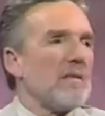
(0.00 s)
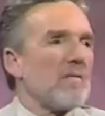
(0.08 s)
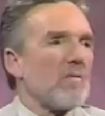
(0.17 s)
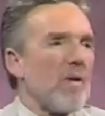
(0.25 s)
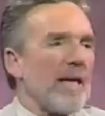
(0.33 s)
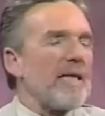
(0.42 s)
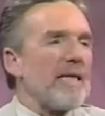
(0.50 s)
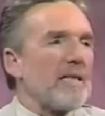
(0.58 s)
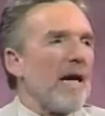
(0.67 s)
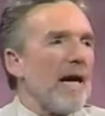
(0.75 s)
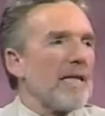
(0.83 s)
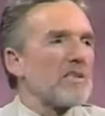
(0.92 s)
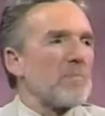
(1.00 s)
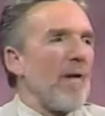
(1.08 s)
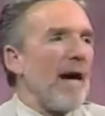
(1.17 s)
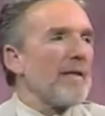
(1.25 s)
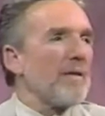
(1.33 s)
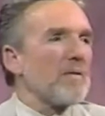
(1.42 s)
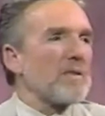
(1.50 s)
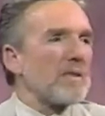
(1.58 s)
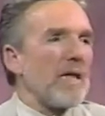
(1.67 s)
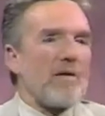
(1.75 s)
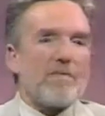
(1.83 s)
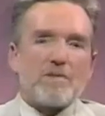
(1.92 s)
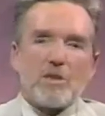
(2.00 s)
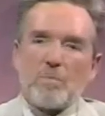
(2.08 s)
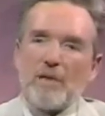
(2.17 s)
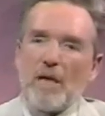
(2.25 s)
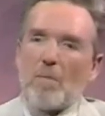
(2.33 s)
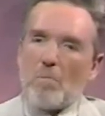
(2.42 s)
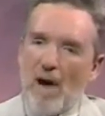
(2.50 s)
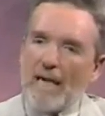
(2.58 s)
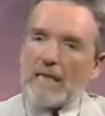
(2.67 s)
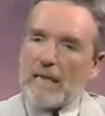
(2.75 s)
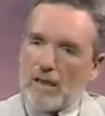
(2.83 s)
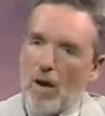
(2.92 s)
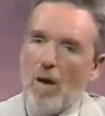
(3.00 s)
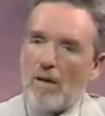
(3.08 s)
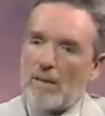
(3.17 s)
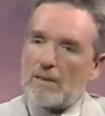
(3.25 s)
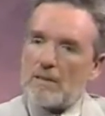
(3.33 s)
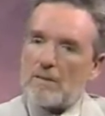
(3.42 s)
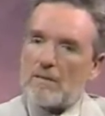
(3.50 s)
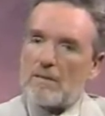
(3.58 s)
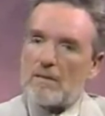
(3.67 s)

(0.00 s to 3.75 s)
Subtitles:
recognized by yourself to be a mighty cause,